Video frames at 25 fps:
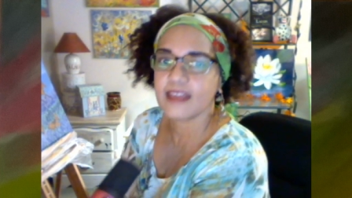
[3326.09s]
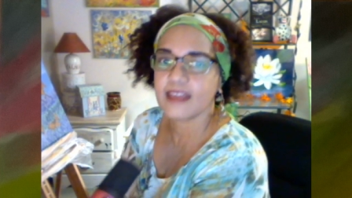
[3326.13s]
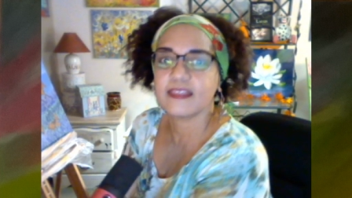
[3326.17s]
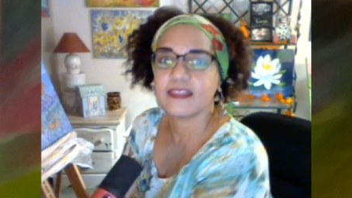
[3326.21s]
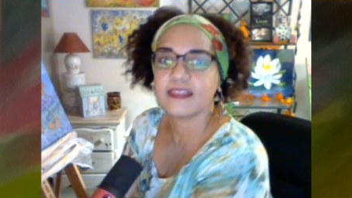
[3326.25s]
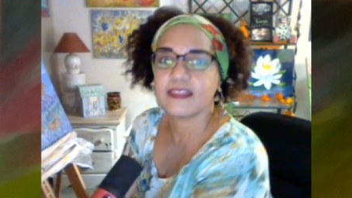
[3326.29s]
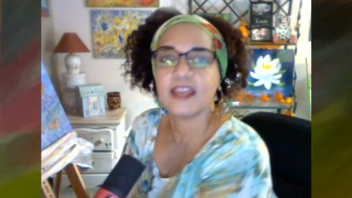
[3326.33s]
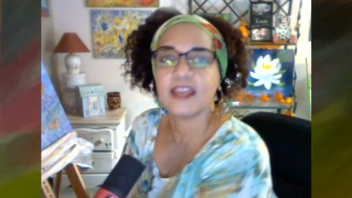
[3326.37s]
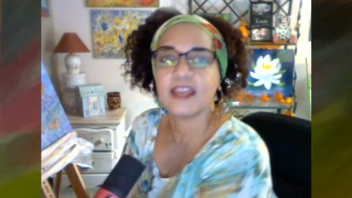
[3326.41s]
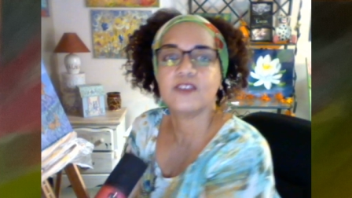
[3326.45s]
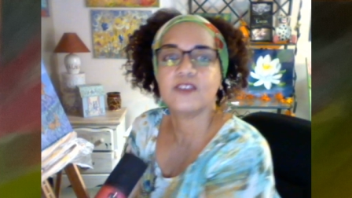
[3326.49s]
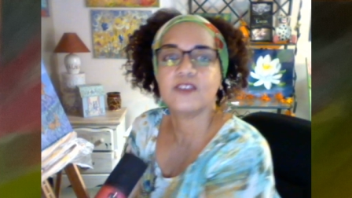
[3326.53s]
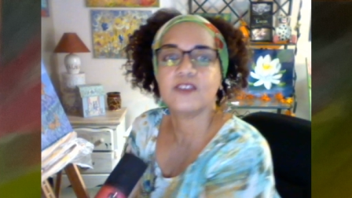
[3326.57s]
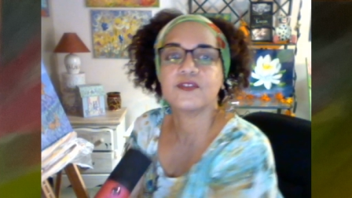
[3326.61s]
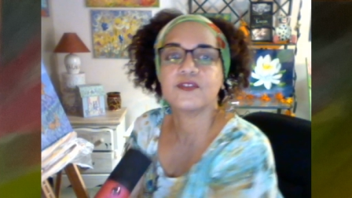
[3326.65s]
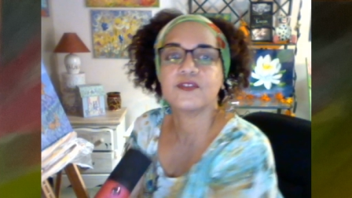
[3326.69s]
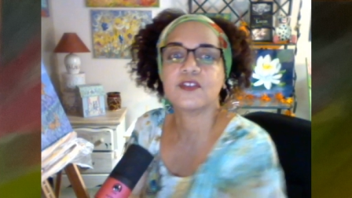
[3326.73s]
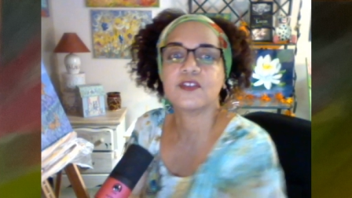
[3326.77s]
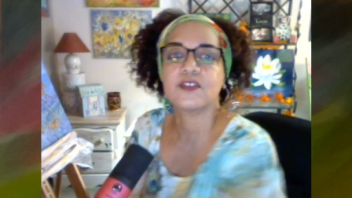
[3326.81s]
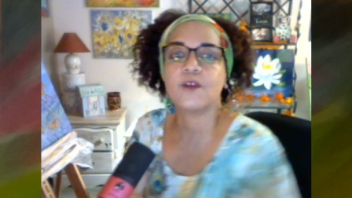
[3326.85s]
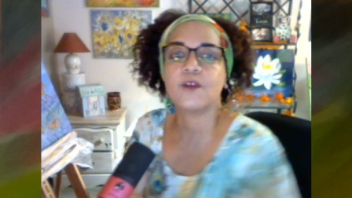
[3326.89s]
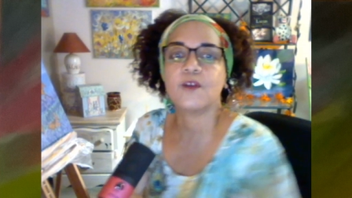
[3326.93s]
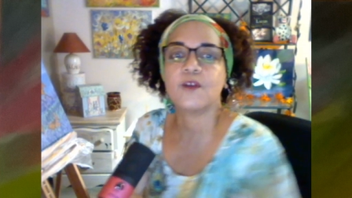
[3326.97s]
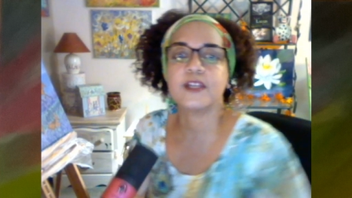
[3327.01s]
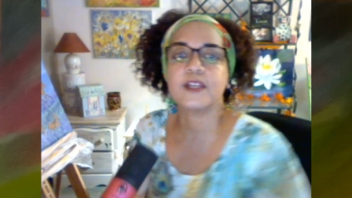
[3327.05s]
thank you
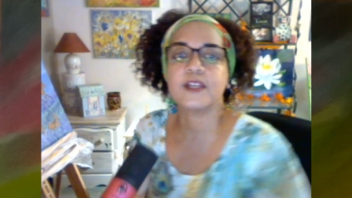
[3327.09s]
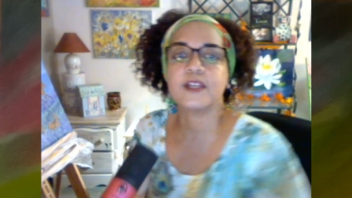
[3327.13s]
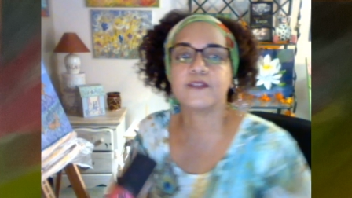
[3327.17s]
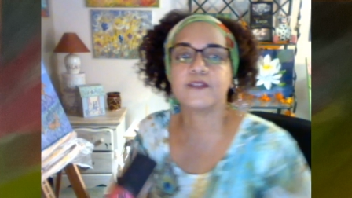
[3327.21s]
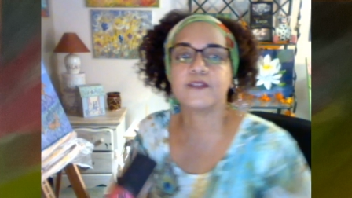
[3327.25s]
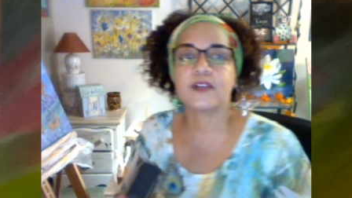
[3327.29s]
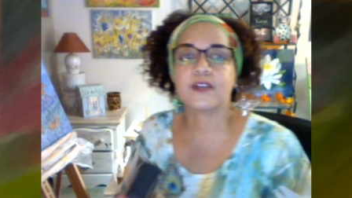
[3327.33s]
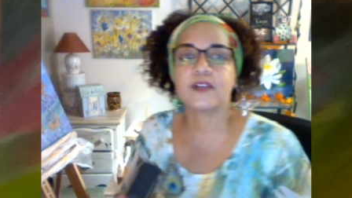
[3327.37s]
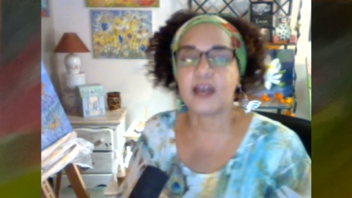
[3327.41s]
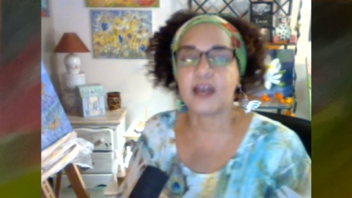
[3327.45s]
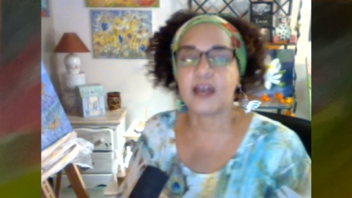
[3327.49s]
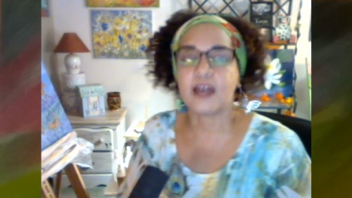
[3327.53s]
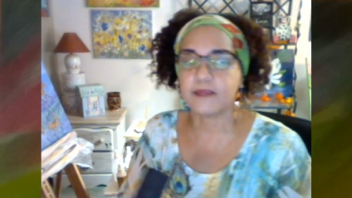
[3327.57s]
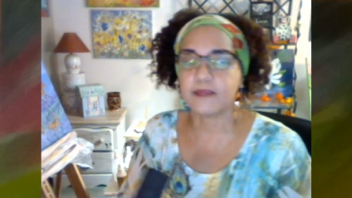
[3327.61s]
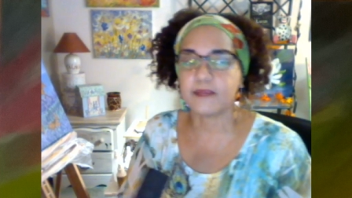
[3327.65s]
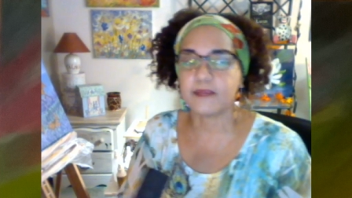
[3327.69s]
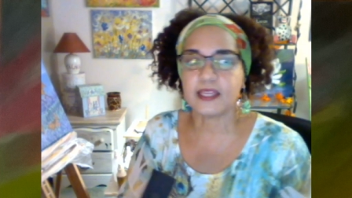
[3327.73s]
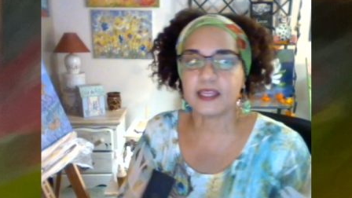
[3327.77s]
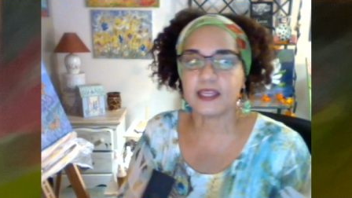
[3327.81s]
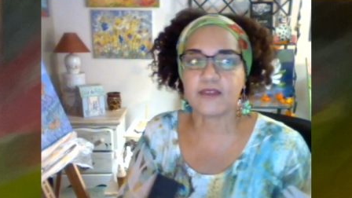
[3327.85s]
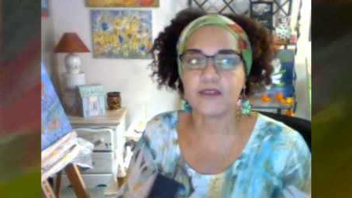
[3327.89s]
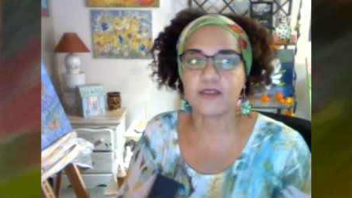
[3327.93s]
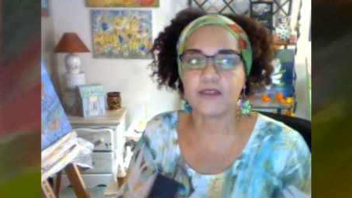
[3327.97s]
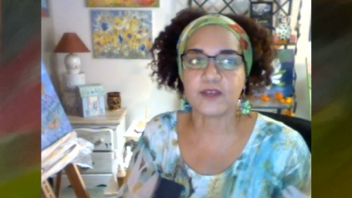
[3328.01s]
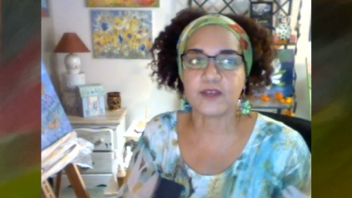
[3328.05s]
so much for
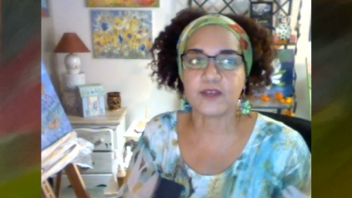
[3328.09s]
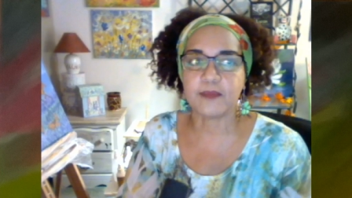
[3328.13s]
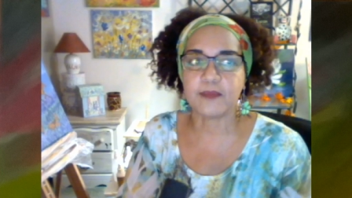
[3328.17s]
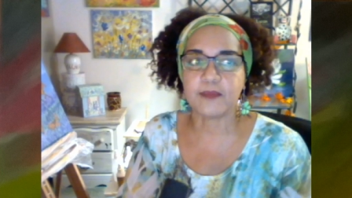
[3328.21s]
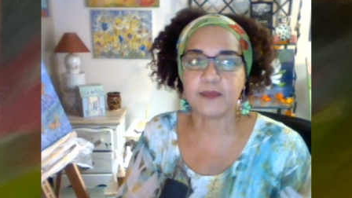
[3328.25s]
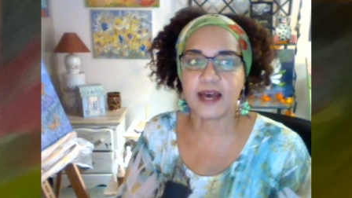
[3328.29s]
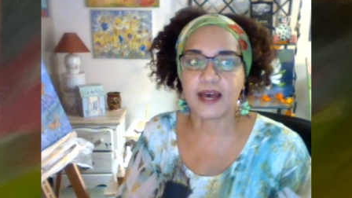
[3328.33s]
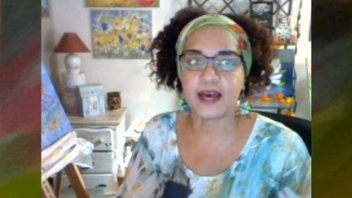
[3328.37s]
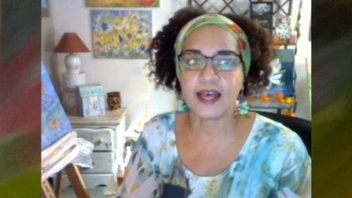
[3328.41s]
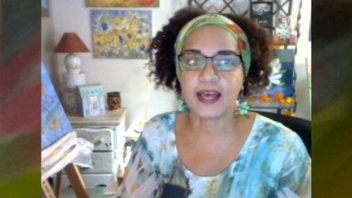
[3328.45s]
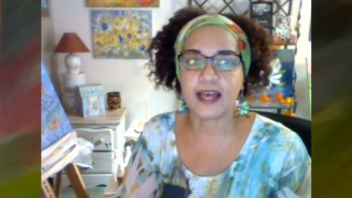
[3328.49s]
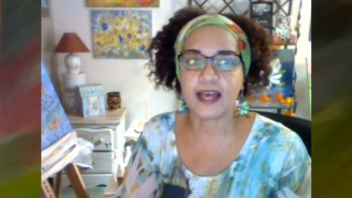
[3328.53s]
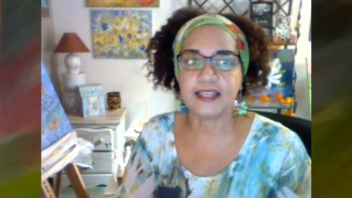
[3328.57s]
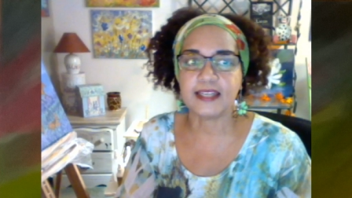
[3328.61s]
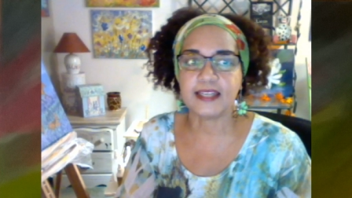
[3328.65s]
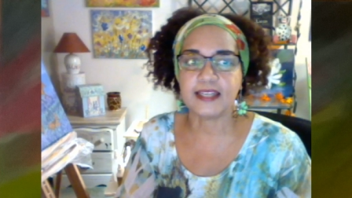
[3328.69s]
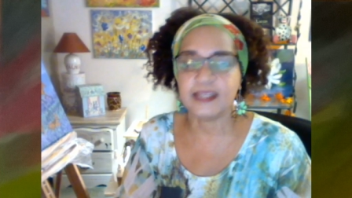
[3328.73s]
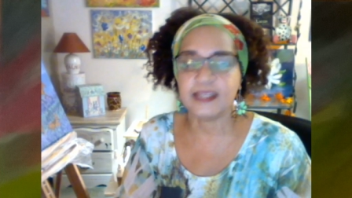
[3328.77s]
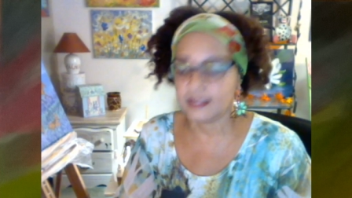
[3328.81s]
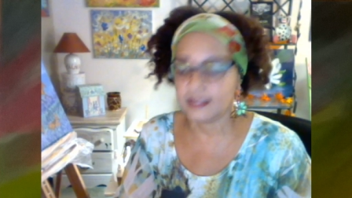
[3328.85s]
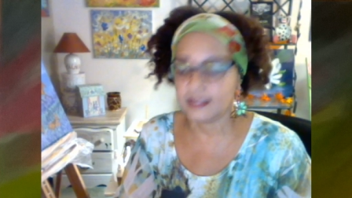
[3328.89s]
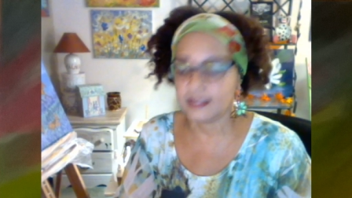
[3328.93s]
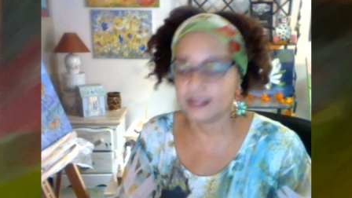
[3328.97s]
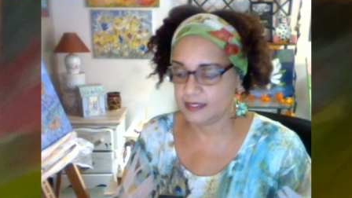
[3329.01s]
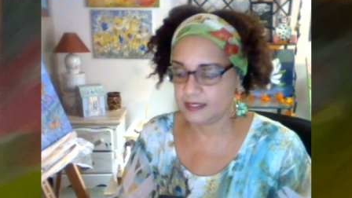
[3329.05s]
coming,
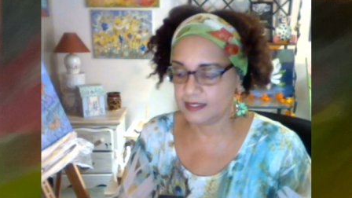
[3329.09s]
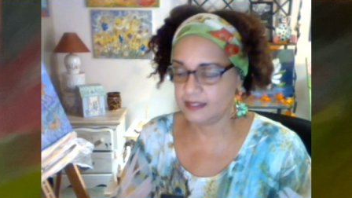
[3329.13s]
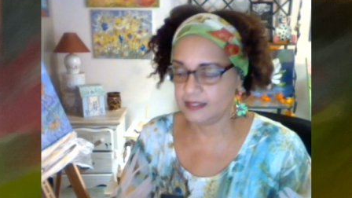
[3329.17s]
everybody.